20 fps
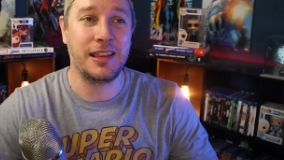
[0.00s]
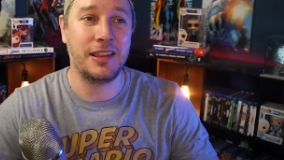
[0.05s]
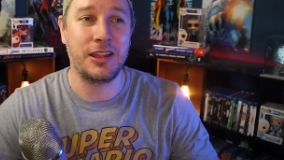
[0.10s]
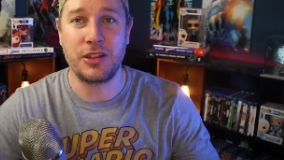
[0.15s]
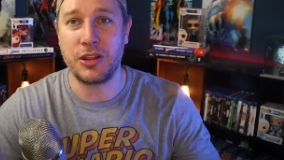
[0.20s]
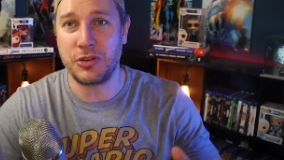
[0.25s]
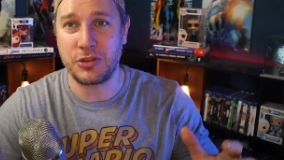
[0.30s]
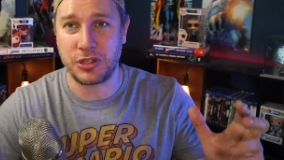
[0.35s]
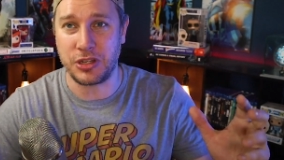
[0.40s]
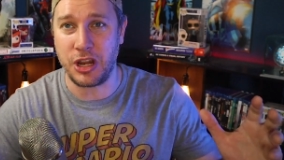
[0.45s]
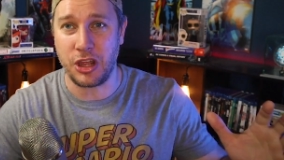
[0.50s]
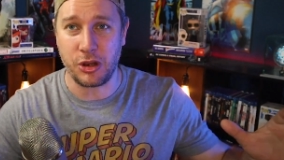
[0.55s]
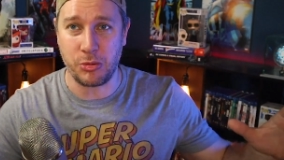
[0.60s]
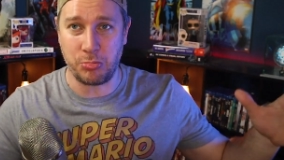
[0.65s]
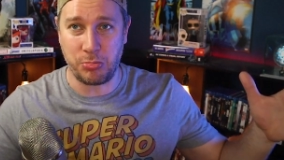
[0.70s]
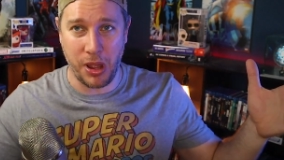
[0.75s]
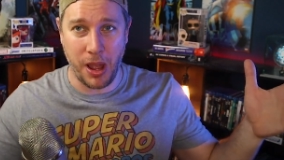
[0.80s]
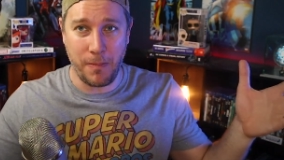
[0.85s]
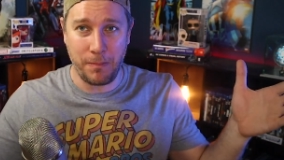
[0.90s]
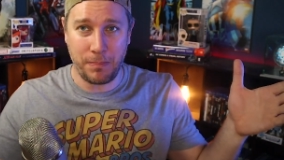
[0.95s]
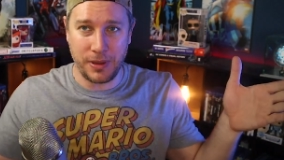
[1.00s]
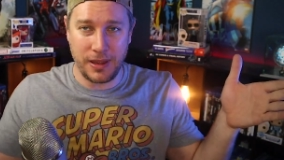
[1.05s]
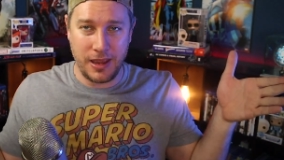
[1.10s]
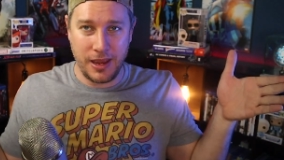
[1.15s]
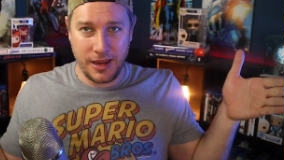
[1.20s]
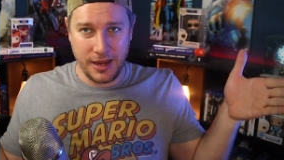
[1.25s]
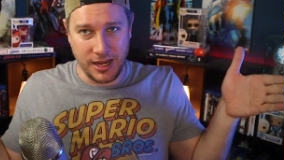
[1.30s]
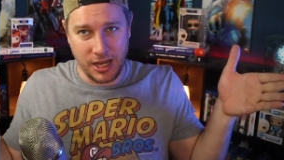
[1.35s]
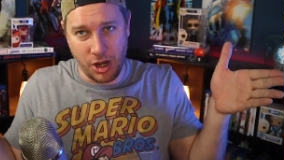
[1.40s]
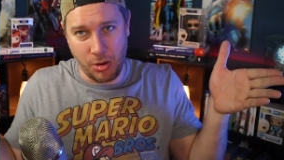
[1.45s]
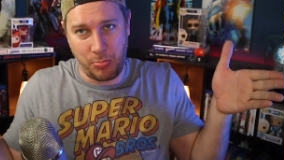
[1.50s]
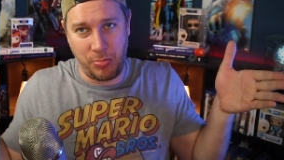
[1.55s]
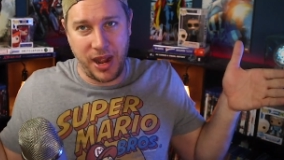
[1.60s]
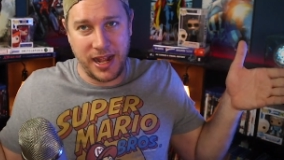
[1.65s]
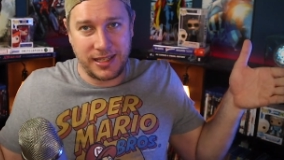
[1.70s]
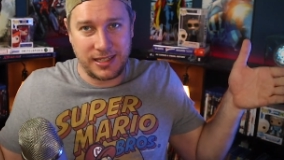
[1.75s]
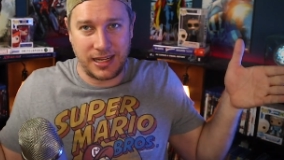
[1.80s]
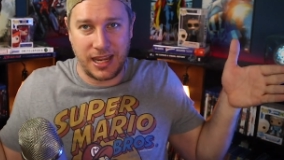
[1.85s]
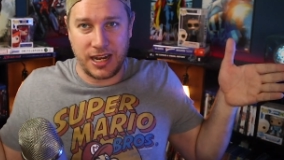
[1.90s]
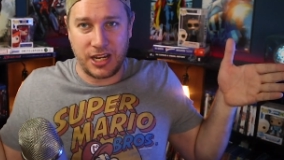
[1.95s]
And then there's another bump, and their
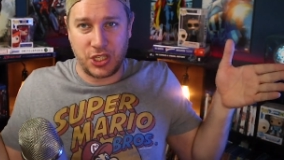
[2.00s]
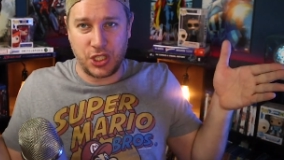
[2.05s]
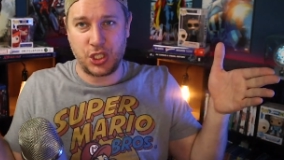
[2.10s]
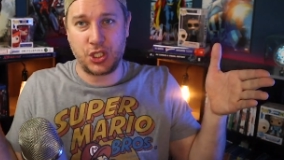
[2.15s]
beds kind of